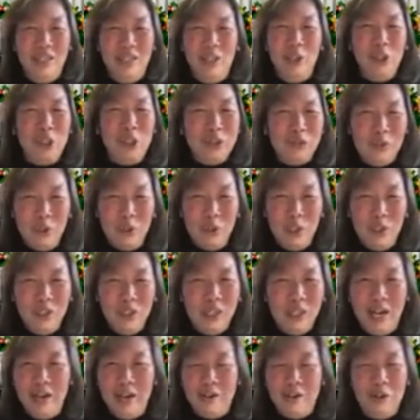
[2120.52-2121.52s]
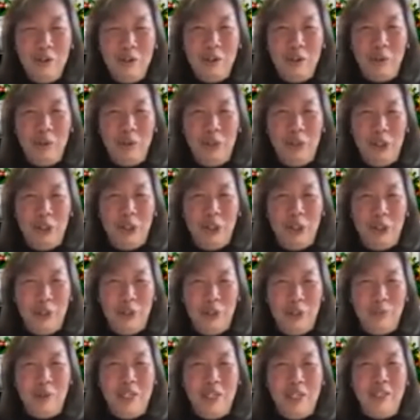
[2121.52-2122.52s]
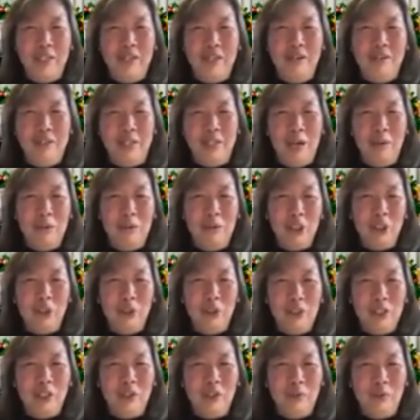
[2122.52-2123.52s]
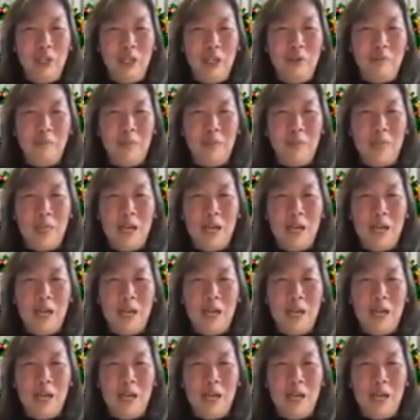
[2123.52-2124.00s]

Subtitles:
useful, I don't know the word to use, but they are damaged goods in a way.